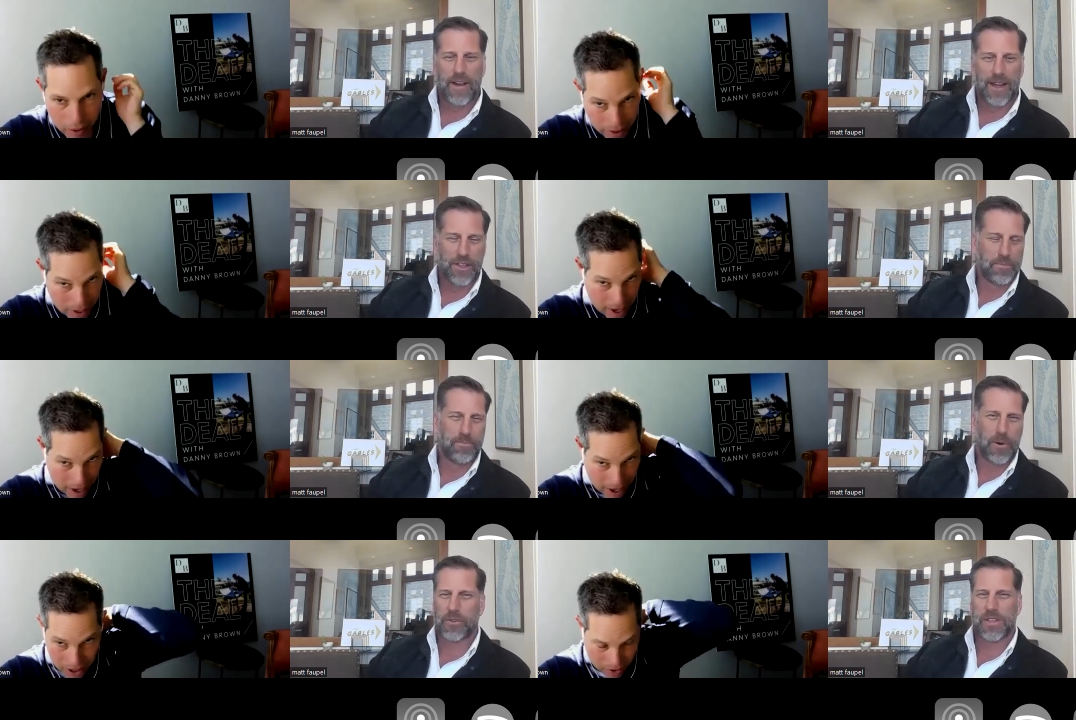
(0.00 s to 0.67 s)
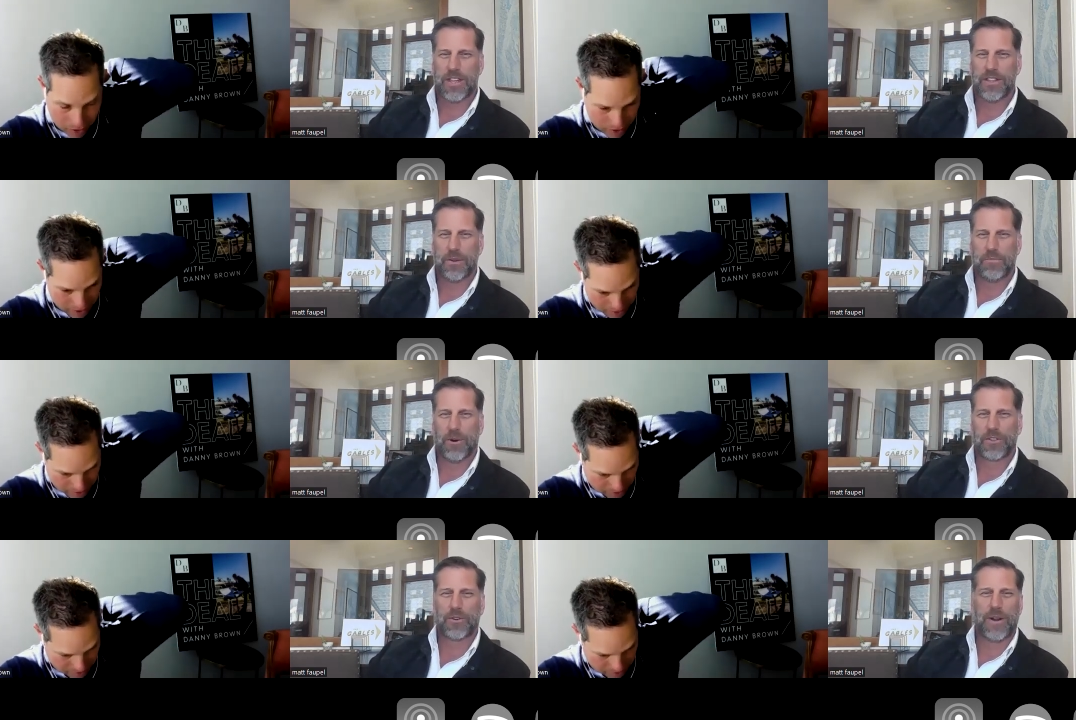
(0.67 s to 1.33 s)
Speaker 1: part. And they're, yeah, both, totally. and they're
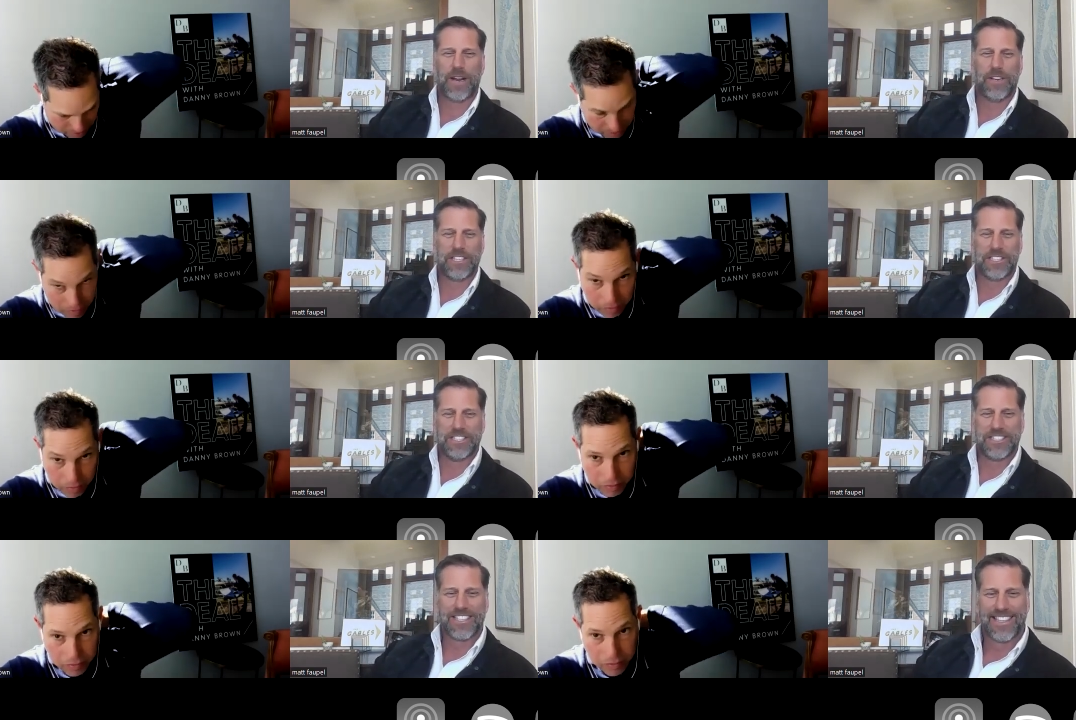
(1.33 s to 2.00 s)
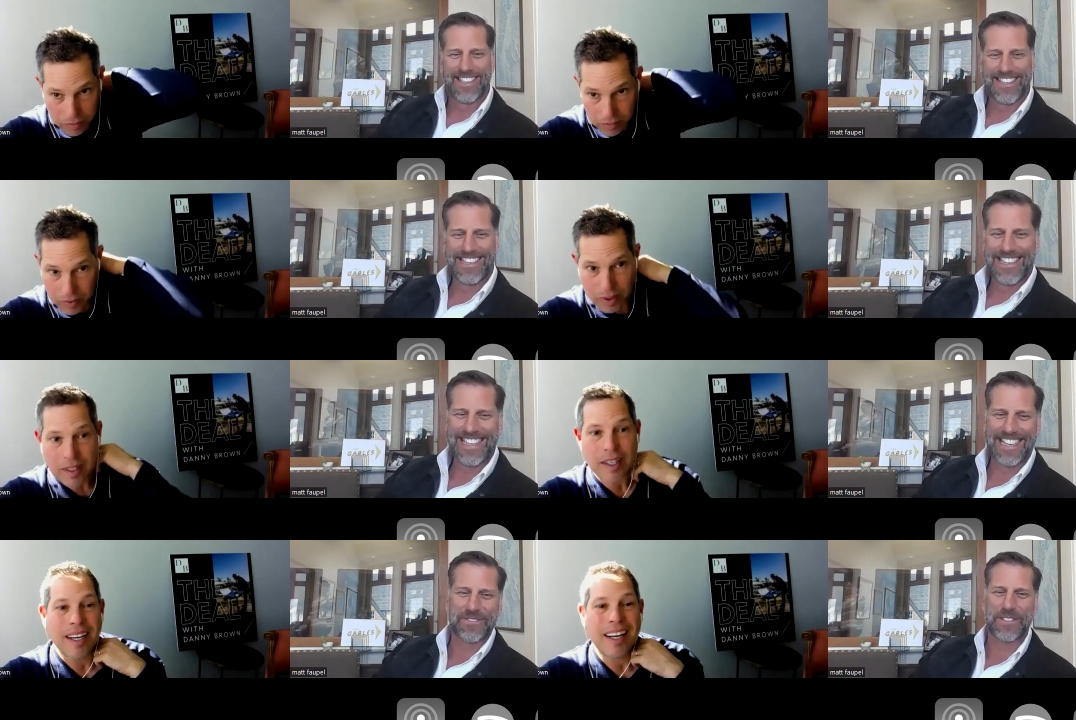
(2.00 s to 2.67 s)
both great reasons.
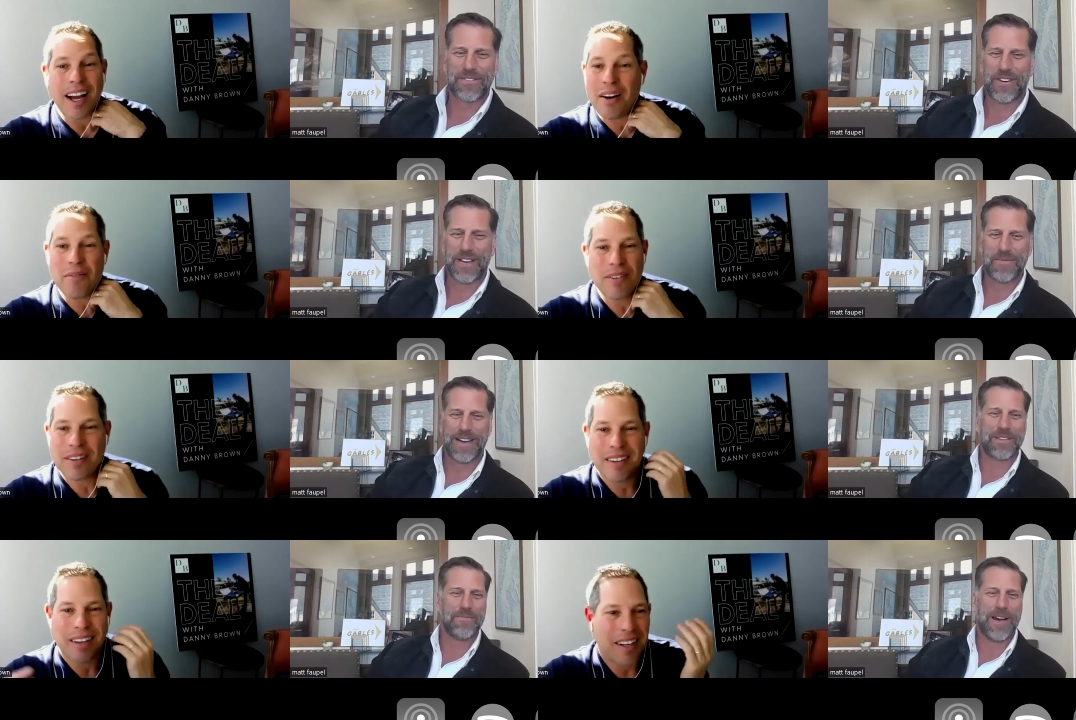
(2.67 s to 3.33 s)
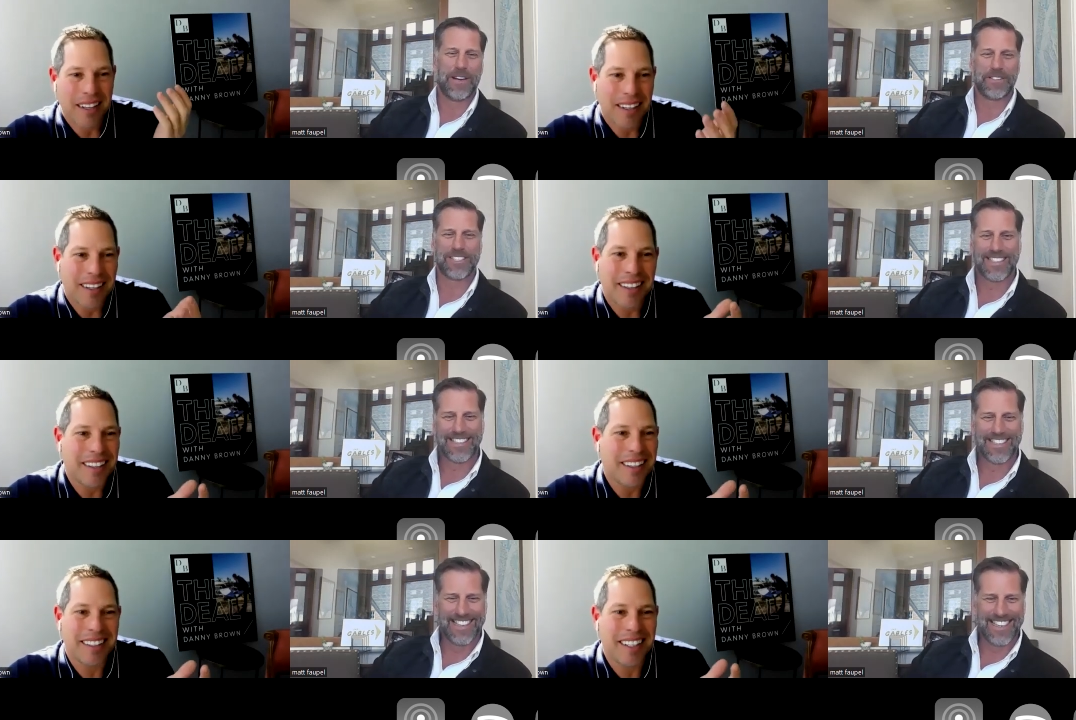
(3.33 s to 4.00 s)
That's what's fun about the mountains.
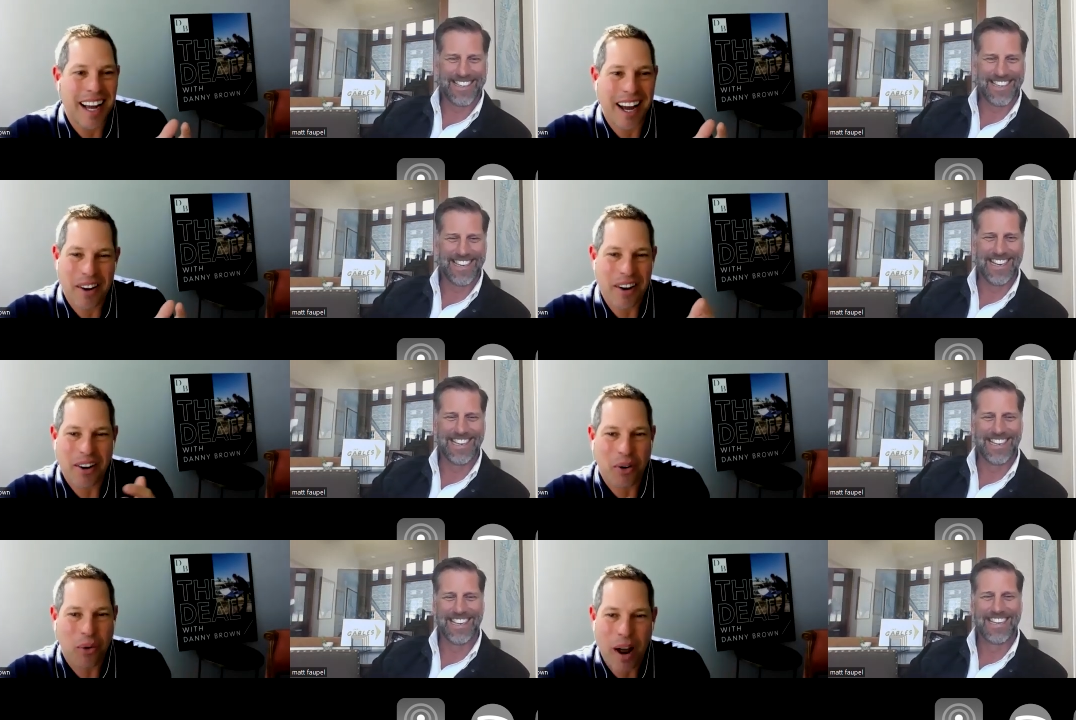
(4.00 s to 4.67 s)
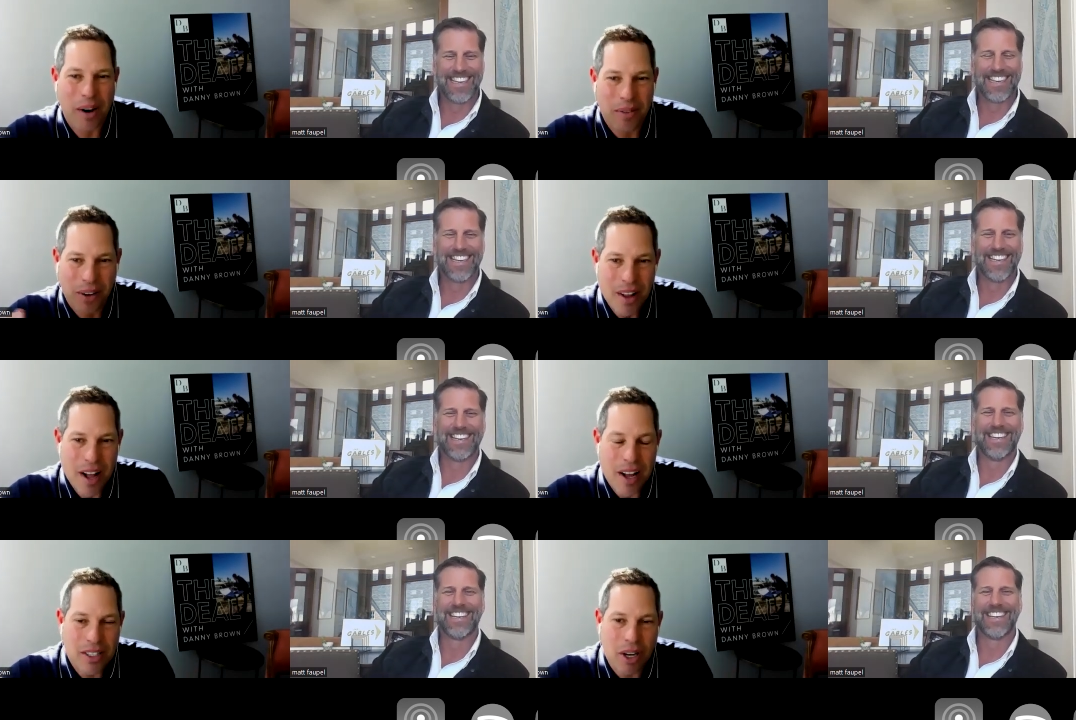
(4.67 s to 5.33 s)
Speaker 2: Yeah, they're incredible.
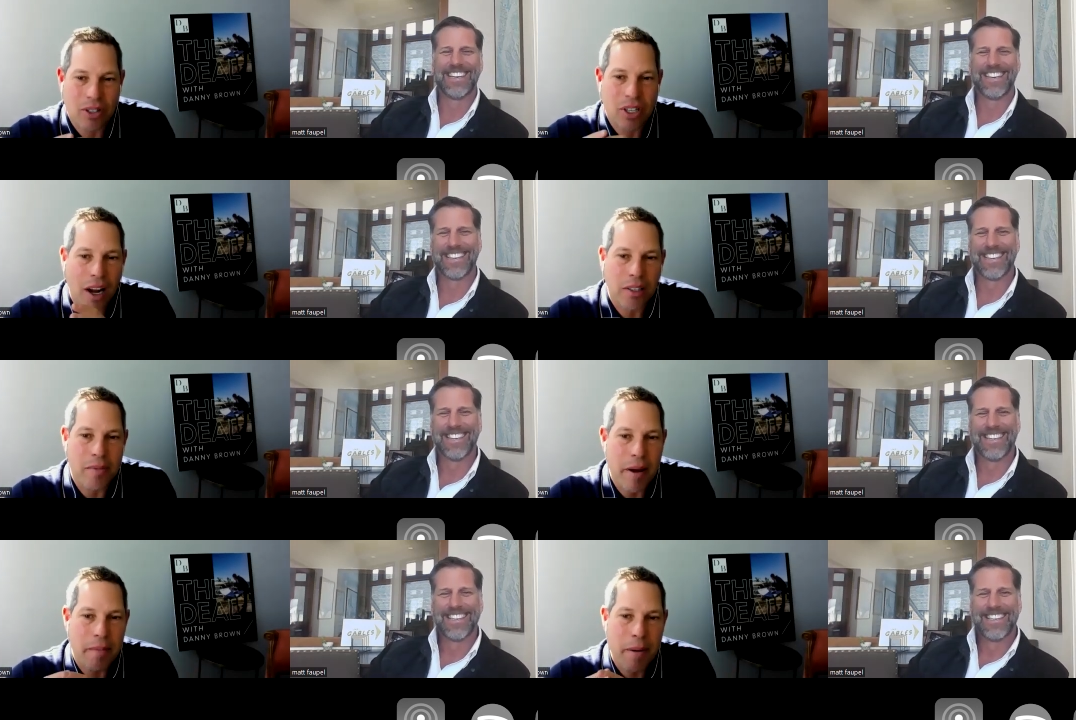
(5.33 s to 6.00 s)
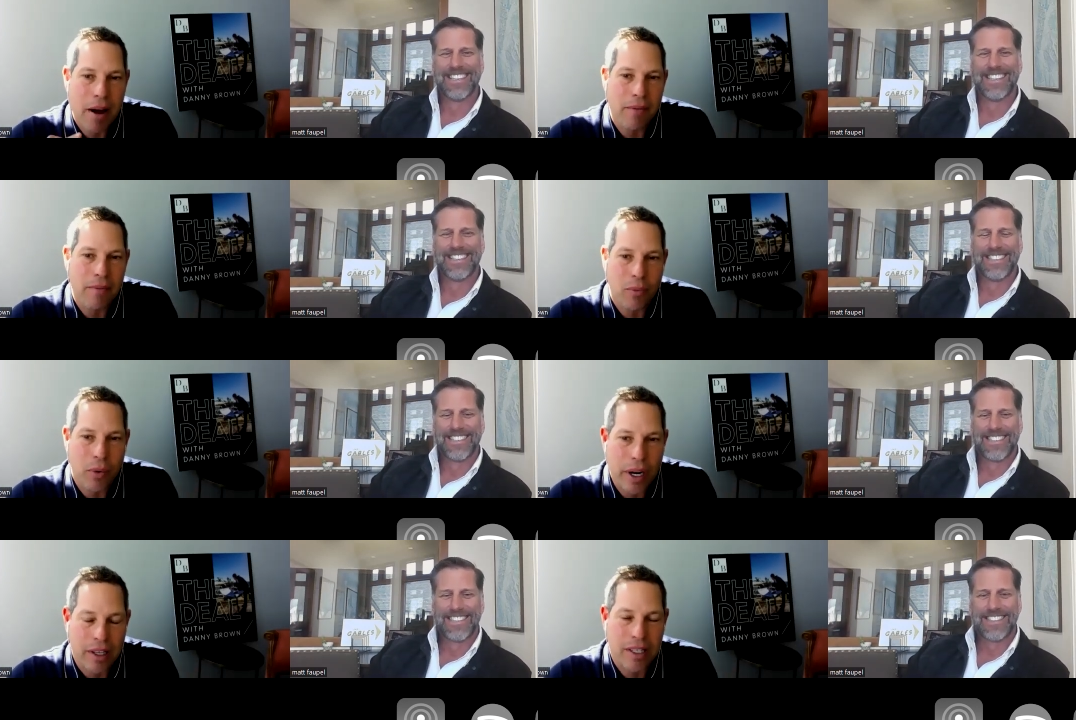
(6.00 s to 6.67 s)
So talk to me about
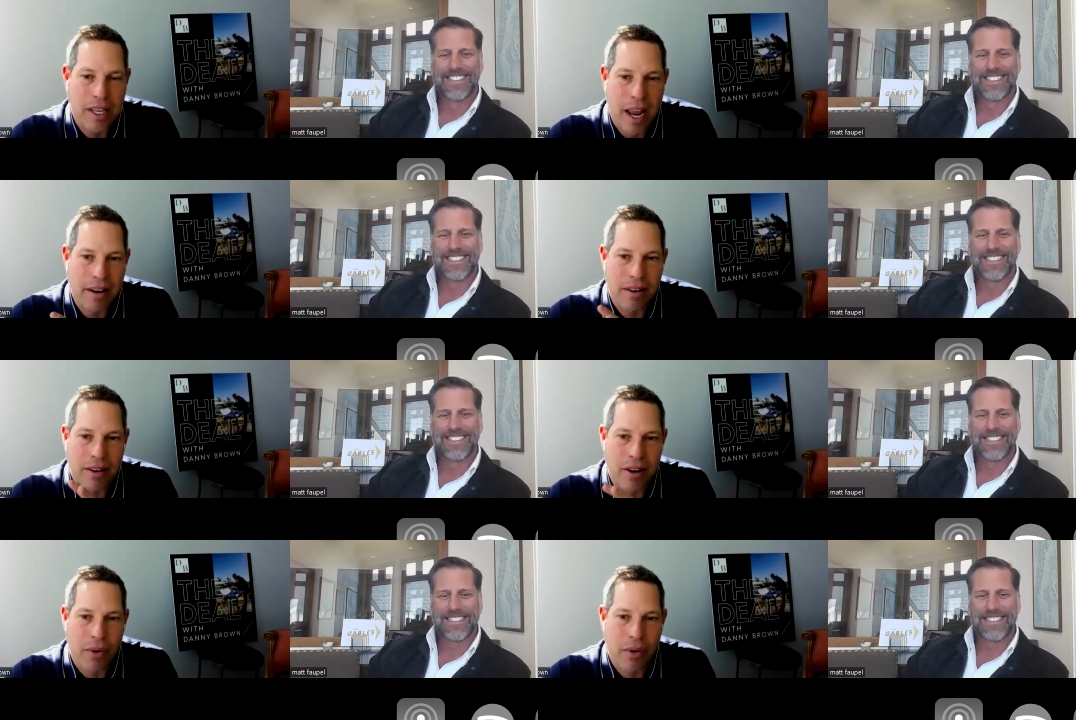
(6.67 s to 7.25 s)
real estate,